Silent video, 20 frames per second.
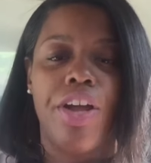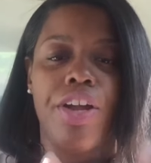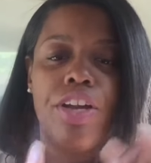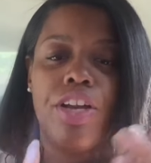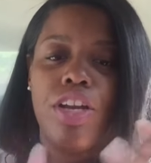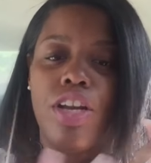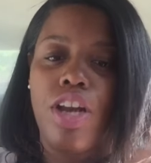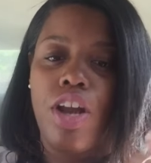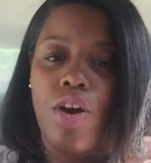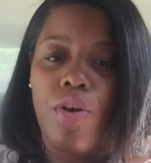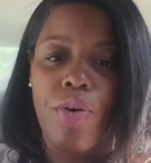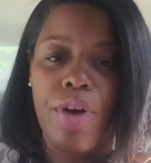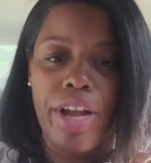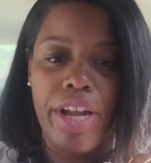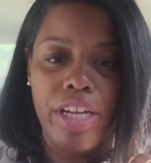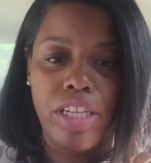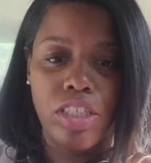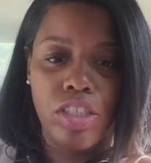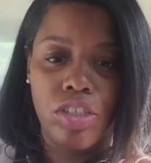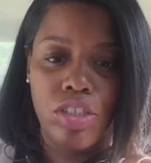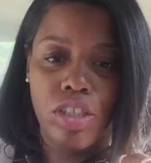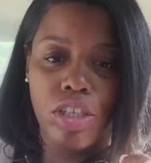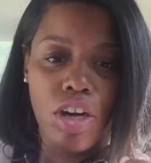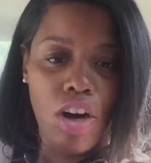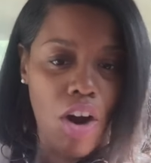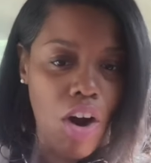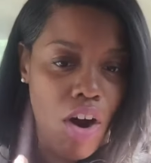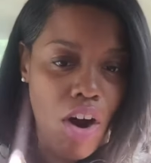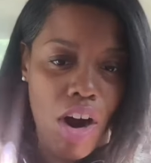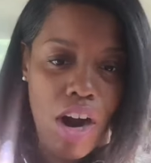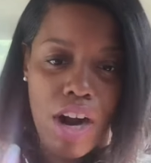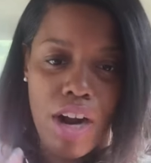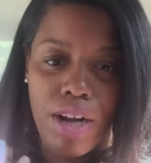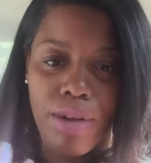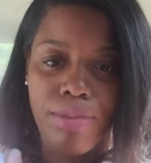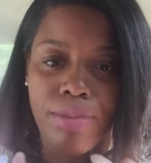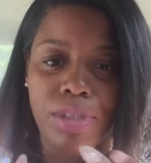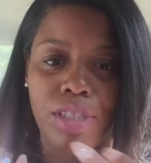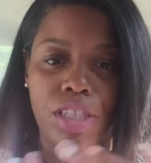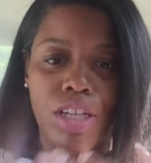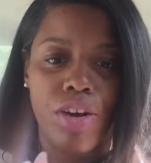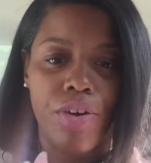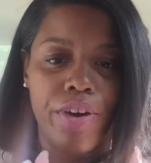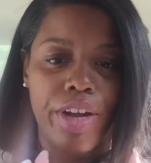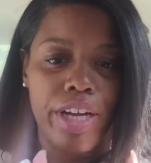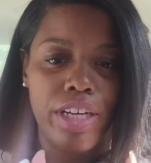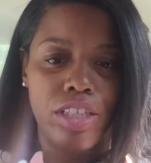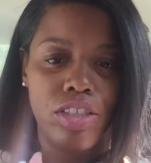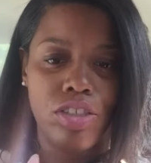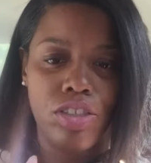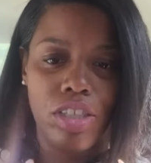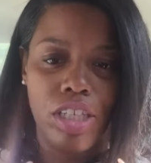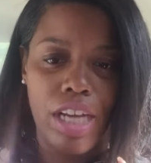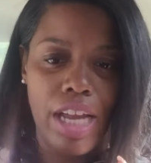No extra carbs, no extra